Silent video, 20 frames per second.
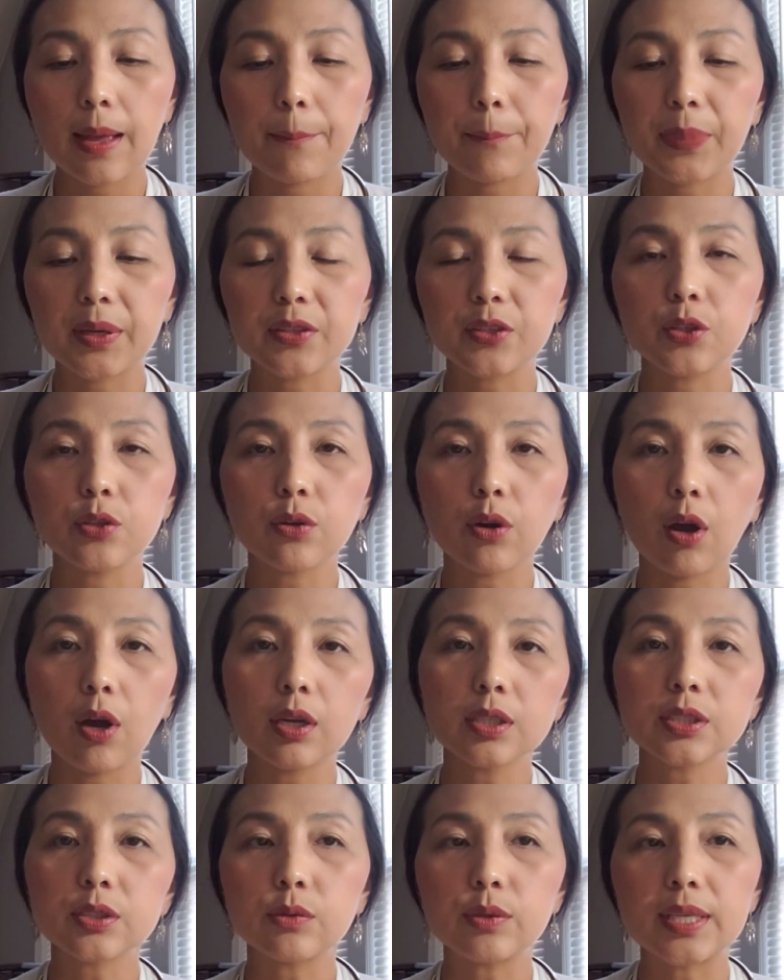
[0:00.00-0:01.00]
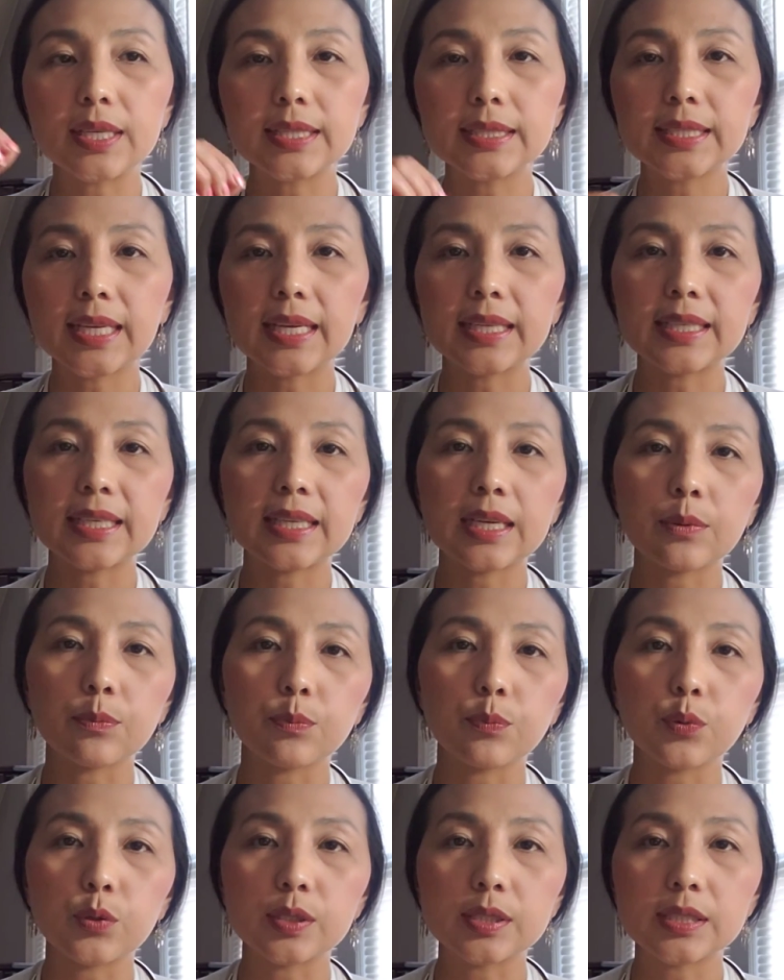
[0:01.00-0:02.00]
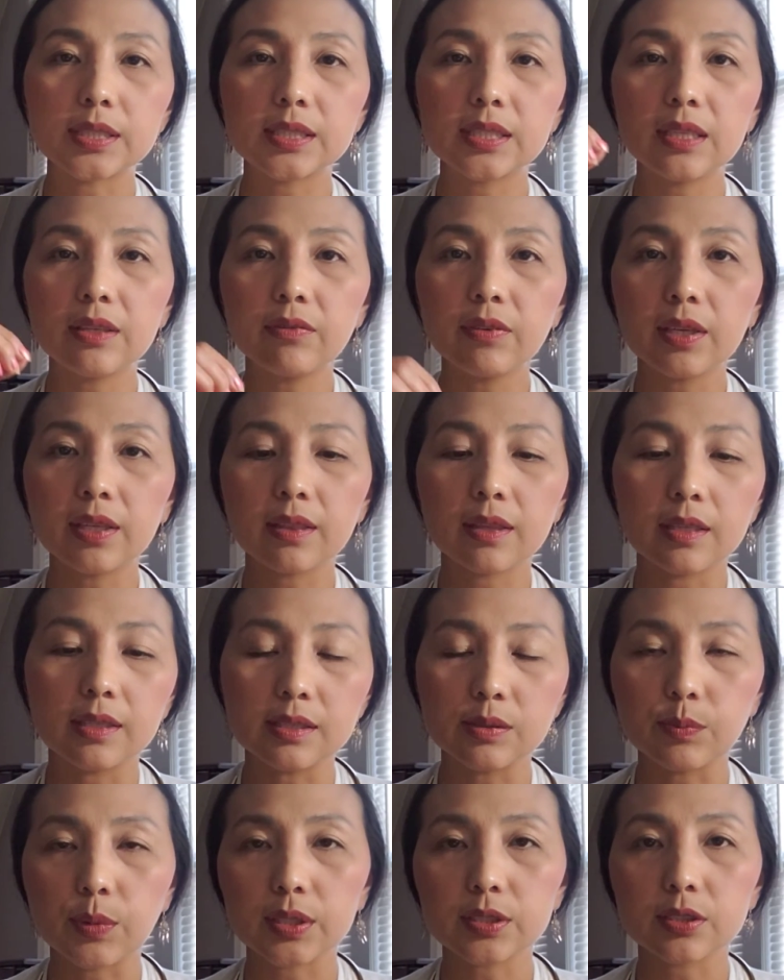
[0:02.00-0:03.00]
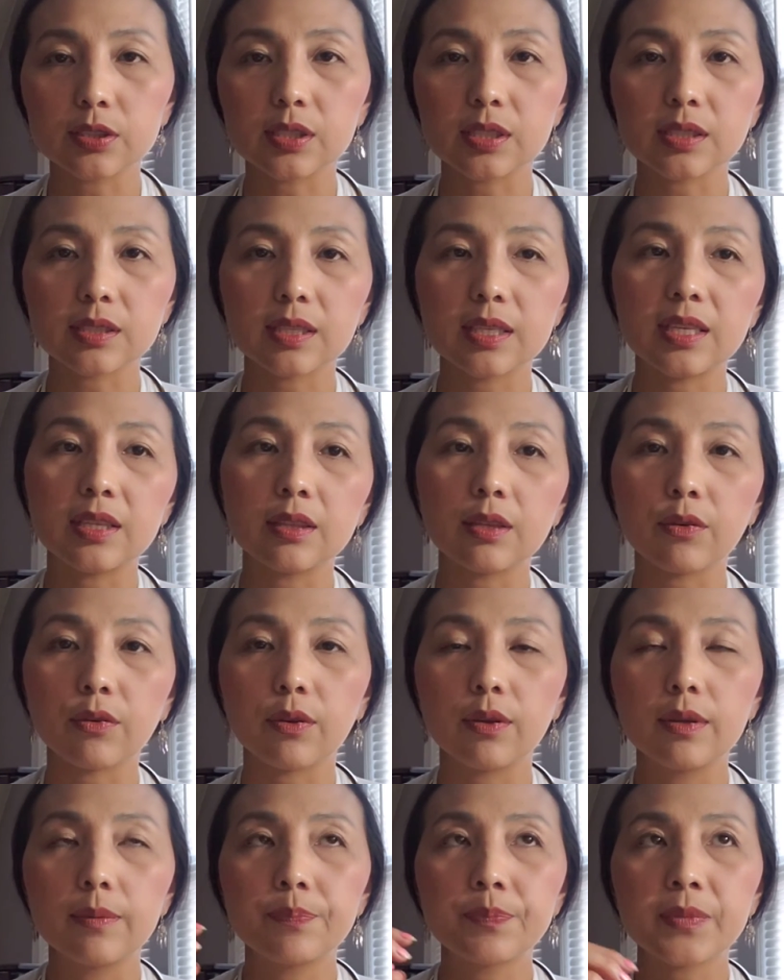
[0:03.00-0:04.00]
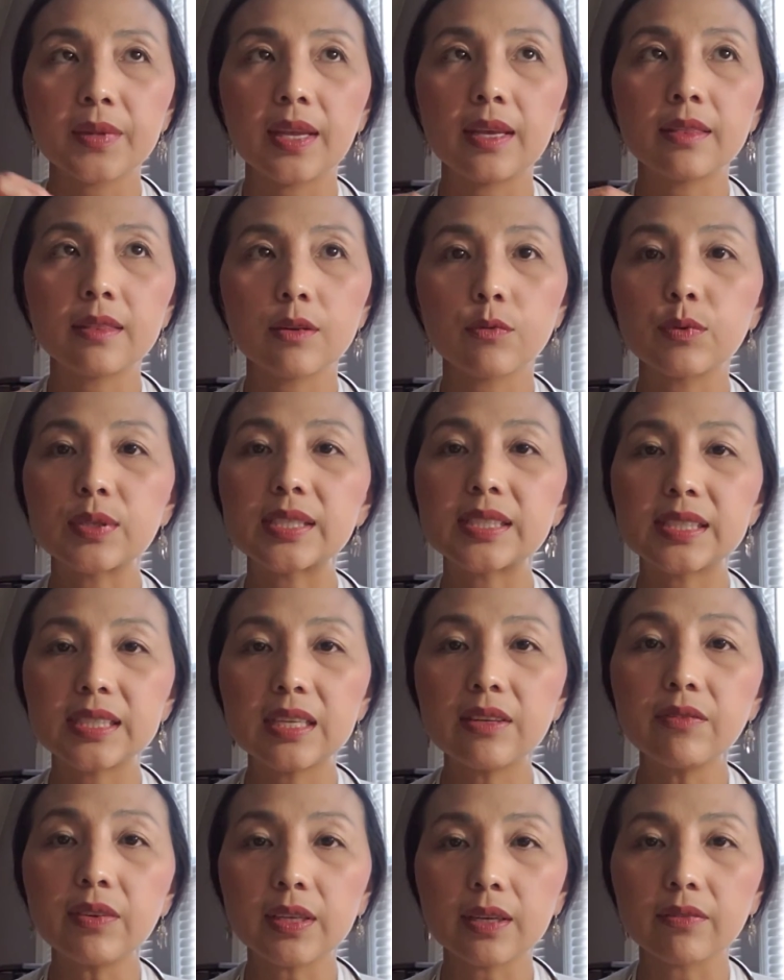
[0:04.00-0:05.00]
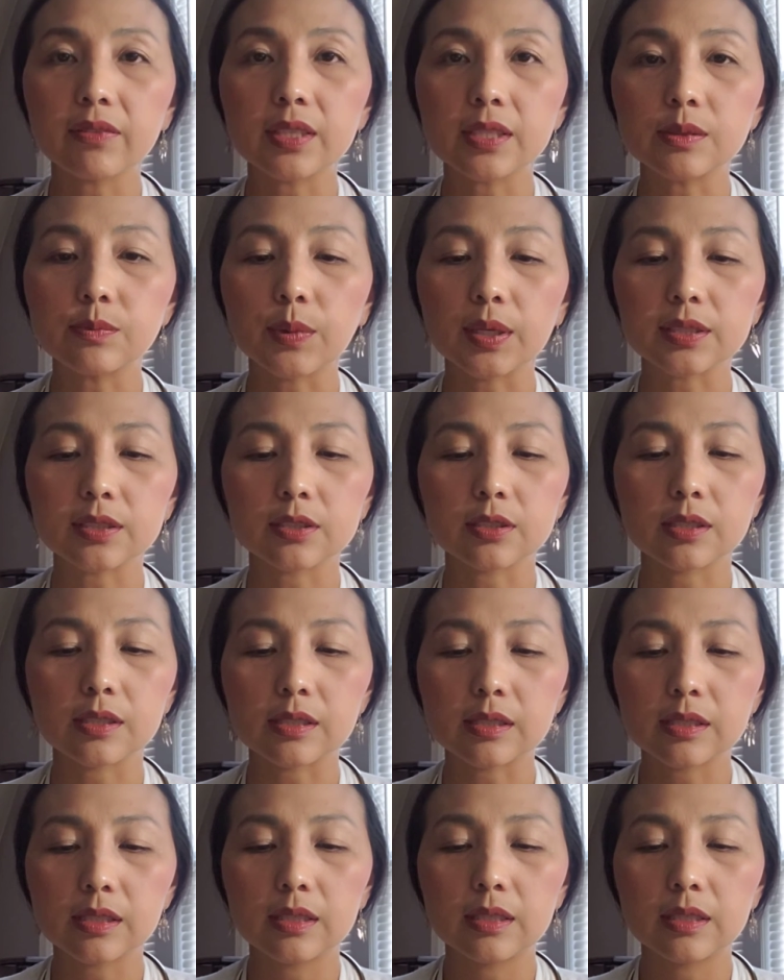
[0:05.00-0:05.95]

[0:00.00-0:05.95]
But you're also intaking and perceiving these messages in the receiving of these messages